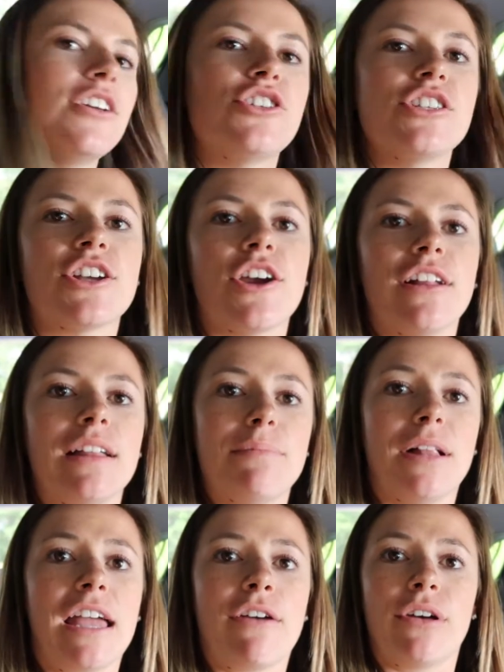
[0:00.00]
She's currently
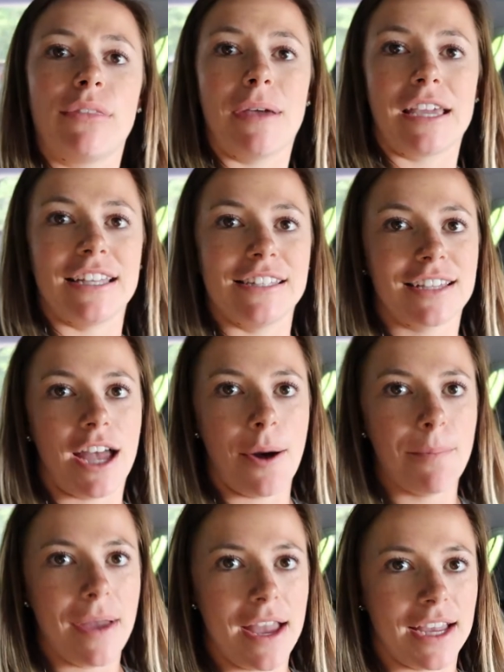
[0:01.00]
playing with Megan's
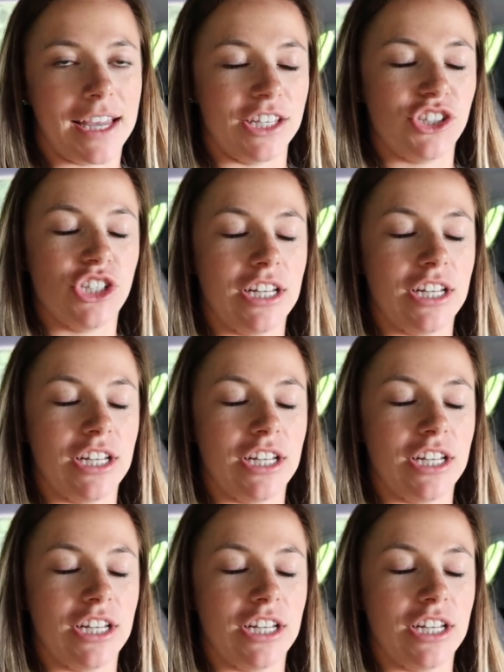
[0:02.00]
cup because